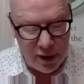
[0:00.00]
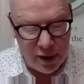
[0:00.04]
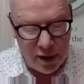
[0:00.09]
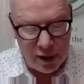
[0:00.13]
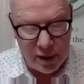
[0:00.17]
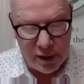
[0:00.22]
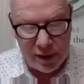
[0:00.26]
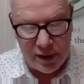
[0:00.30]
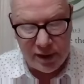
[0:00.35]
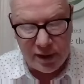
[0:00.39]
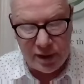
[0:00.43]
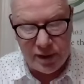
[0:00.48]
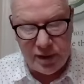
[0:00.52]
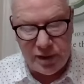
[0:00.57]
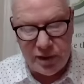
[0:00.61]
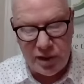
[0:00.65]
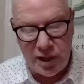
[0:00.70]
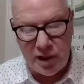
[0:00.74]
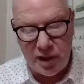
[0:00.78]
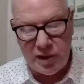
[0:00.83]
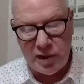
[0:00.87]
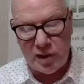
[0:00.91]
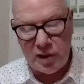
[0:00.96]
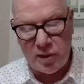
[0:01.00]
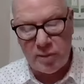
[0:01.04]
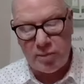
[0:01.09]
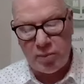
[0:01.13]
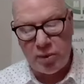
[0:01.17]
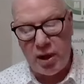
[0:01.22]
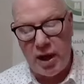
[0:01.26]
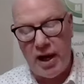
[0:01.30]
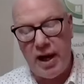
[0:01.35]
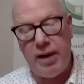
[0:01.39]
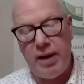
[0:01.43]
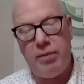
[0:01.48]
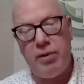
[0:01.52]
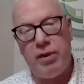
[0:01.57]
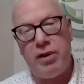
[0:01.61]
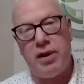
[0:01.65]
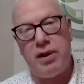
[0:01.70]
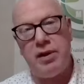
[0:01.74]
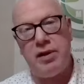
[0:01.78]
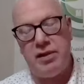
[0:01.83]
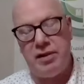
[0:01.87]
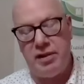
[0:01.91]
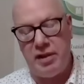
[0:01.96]
Not only did Jesus pray
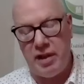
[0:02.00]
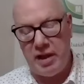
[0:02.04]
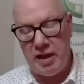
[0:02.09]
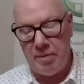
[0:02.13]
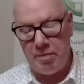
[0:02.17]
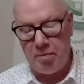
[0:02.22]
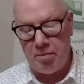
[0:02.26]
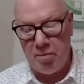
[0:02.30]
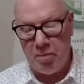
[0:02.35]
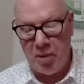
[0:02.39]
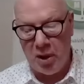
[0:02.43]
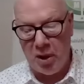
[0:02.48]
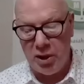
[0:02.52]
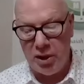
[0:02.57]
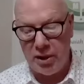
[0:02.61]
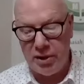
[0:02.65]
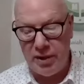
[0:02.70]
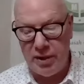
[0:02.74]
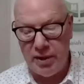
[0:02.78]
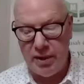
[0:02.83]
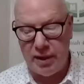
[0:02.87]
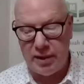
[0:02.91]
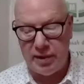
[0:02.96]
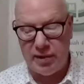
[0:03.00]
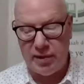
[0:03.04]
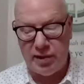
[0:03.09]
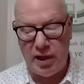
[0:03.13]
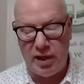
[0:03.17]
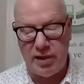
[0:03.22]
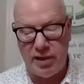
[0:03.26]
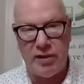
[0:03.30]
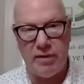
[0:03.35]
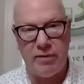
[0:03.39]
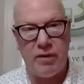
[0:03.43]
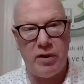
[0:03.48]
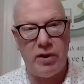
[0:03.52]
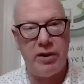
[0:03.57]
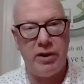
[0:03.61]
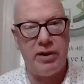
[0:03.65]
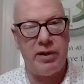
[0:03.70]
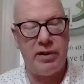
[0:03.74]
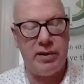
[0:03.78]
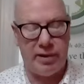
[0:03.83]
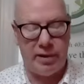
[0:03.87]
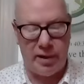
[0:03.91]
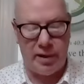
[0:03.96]
with a deep burden and sense of
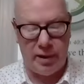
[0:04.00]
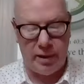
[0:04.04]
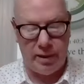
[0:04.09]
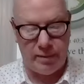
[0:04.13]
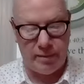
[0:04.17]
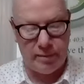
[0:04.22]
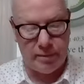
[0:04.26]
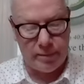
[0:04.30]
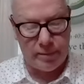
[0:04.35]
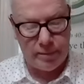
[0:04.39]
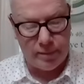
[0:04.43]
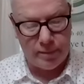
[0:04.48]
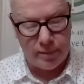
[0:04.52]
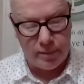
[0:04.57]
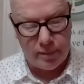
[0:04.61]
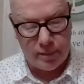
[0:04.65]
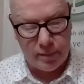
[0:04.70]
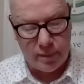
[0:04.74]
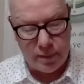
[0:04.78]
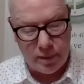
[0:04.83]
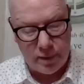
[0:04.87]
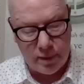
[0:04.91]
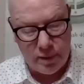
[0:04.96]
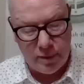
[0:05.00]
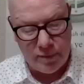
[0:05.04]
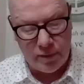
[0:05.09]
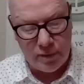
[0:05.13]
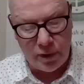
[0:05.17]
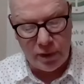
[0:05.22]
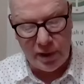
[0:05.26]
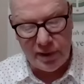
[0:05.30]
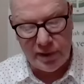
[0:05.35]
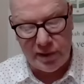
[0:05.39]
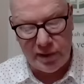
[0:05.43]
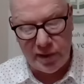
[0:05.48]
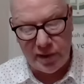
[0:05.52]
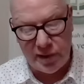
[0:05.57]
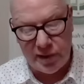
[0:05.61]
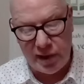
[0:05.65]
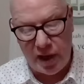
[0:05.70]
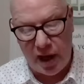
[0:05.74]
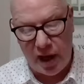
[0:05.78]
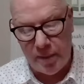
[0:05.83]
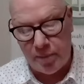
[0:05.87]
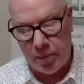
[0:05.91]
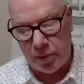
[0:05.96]
urgency for his
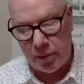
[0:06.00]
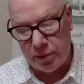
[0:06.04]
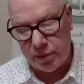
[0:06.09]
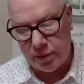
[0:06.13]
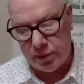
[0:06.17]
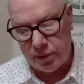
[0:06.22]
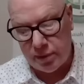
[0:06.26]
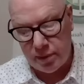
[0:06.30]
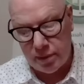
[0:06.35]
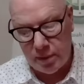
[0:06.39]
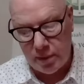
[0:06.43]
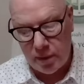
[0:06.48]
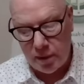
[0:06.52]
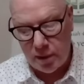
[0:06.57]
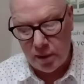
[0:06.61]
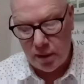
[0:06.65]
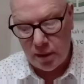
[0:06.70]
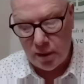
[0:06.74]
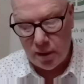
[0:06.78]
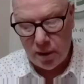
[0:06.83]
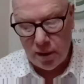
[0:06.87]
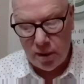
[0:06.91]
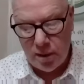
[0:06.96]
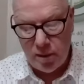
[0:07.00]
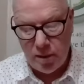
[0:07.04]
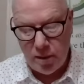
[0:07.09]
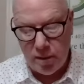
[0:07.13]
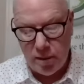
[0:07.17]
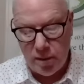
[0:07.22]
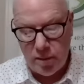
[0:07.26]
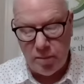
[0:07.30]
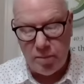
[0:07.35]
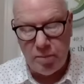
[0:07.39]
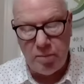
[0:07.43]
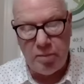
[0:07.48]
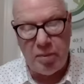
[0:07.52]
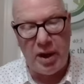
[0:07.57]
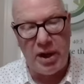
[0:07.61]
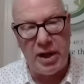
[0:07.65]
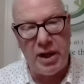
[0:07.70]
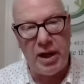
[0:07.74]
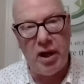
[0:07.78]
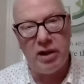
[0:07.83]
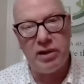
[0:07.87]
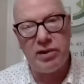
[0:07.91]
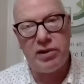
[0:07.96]
disciples,
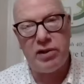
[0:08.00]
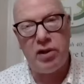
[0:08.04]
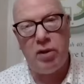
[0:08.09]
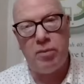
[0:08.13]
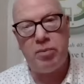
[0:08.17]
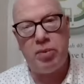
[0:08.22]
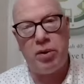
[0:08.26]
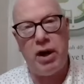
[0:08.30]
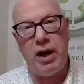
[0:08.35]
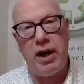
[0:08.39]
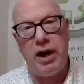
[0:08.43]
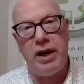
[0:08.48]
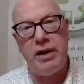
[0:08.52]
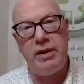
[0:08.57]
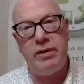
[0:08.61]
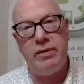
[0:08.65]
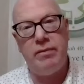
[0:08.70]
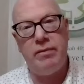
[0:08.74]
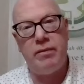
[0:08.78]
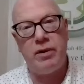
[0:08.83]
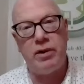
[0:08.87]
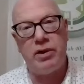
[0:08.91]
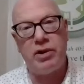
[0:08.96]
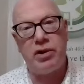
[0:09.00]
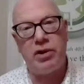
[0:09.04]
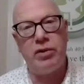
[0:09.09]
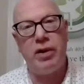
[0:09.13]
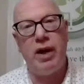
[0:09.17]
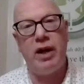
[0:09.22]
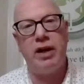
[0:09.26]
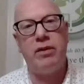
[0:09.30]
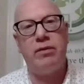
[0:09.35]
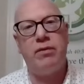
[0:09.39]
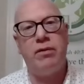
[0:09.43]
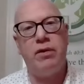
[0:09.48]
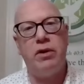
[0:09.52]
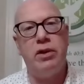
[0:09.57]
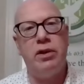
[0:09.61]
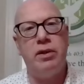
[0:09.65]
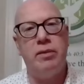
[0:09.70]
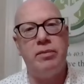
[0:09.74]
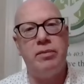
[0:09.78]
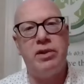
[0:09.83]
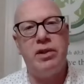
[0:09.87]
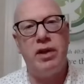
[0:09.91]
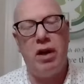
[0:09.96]
but he also prayed for strength for
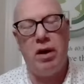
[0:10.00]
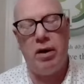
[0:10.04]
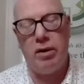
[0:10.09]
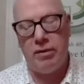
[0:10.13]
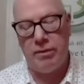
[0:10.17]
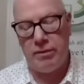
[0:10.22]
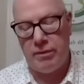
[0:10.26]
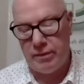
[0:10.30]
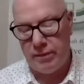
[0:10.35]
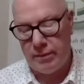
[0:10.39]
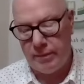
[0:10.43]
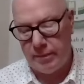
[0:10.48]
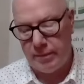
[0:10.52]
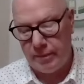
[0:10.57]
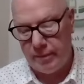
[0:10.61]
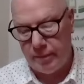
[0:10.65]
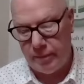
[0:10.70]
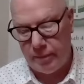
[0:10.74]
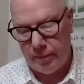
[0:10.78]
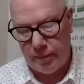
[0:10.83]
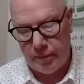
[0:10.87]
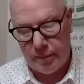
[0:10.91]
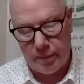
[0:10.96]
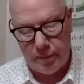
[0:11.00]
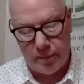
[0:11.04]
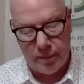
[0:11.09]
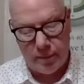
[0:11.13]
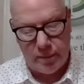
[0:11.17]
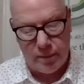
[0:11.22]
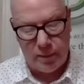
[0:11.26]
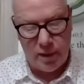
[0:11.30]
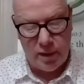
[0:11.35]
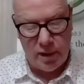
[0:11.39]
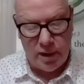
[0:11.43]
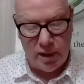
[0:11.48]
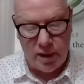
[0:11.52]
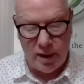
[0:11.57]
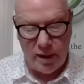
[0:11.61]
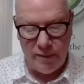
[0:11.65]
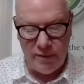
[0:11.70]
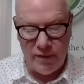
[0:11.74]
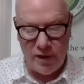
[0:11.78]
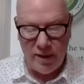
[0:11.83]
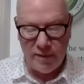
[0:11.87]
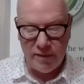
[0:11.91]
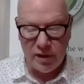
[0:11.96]
himself.
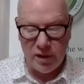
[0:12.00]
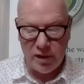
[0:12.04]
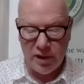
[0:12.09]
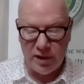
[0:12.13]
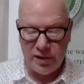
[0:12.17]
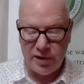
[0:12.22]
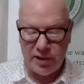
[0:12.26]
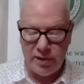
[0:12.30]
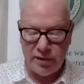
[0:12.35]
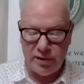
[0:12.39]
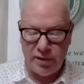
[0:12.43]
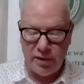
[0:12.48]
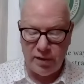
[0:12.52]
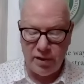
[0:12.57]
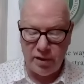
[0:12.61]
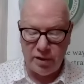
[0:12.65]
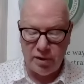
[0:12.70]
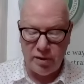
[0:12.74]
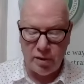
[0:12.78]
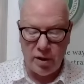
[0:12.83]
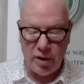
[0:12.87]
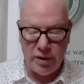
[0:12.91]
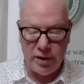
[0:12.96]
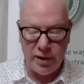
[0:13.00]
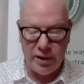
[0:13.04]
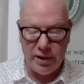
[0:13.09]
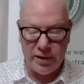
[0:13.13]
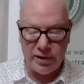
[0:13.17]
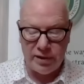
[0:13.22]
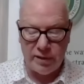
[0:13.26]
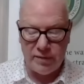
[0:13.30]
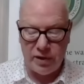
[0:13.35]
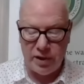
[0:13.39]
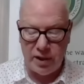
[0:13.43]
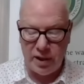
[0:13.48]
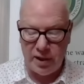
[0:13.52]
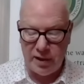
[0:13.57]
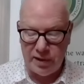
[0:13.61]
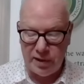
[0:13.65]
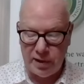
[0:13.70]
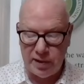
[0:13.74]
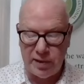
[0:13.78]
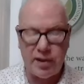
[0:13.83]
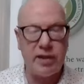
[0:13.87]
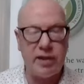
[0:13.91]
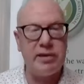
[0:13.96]
Have you ever listened to the groanings of
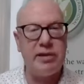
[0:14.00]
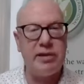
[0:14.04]
Jesus